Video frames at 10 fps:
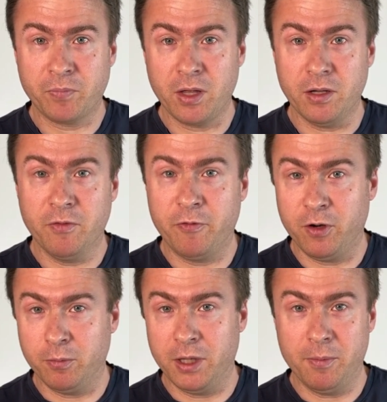
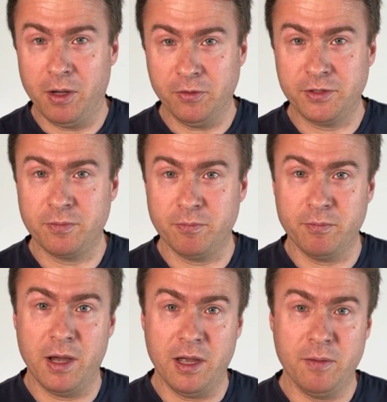informed about
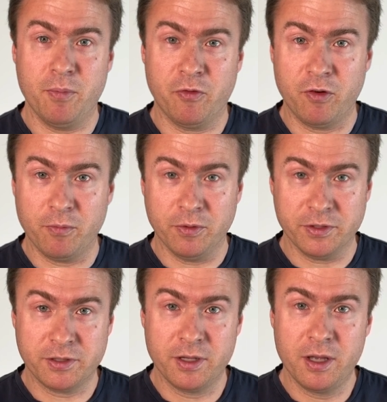my
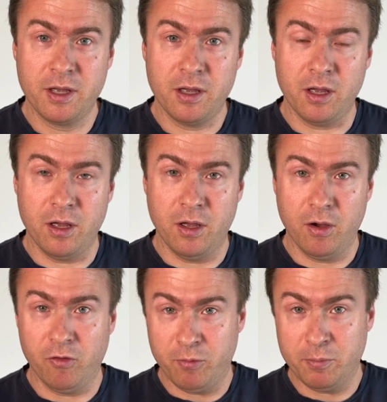performance
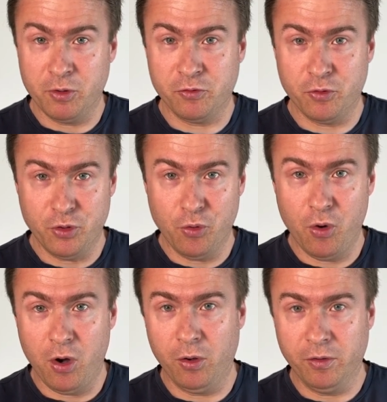of my portfolio
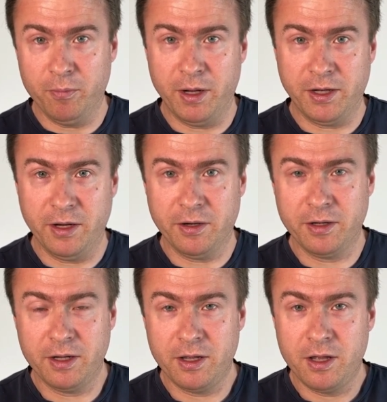on Maclear.
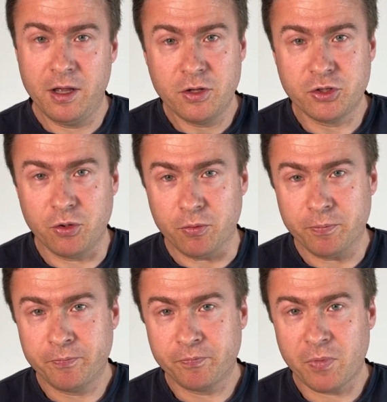
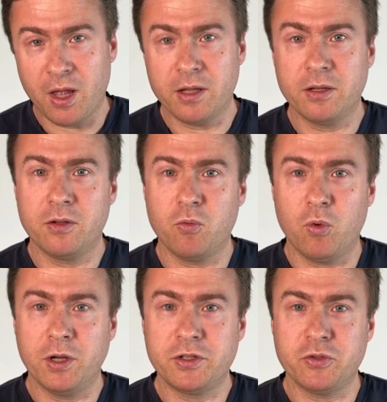So
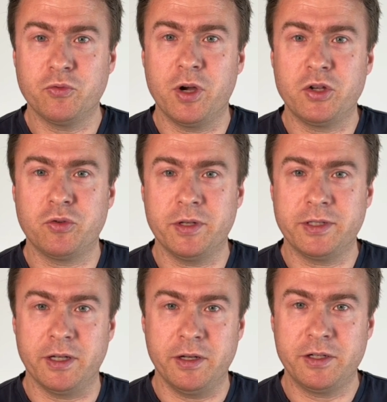what do I actually
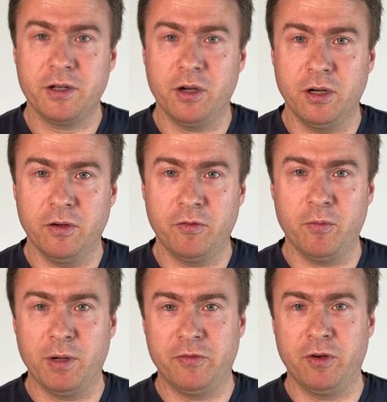think of the
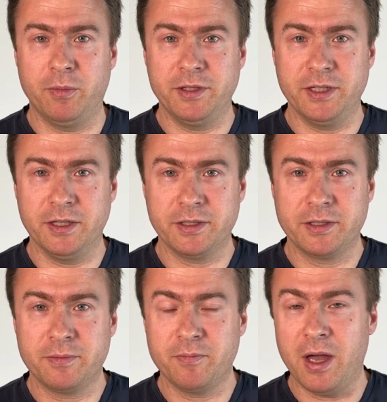platform at the end?
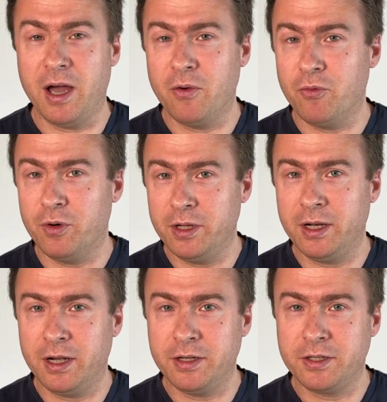I really
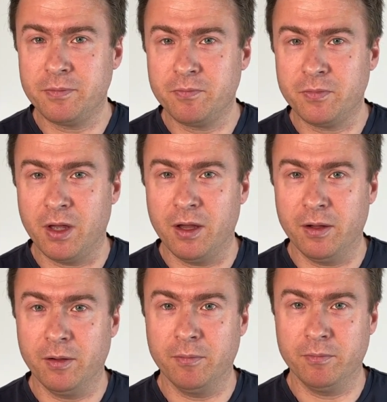like,
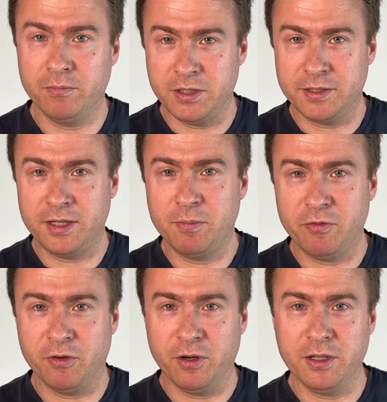as I said
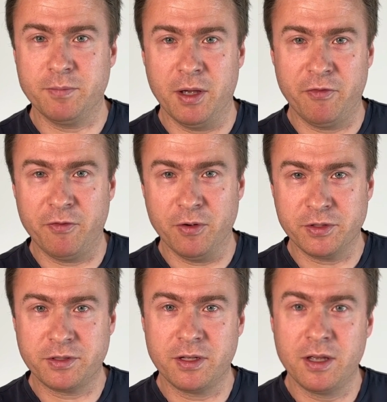before, it's my
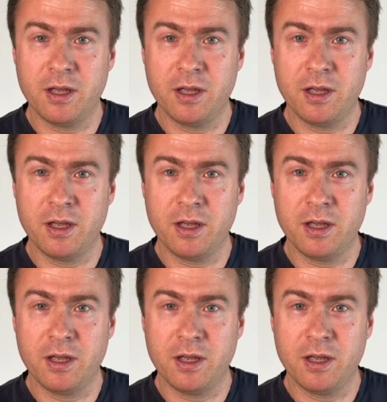first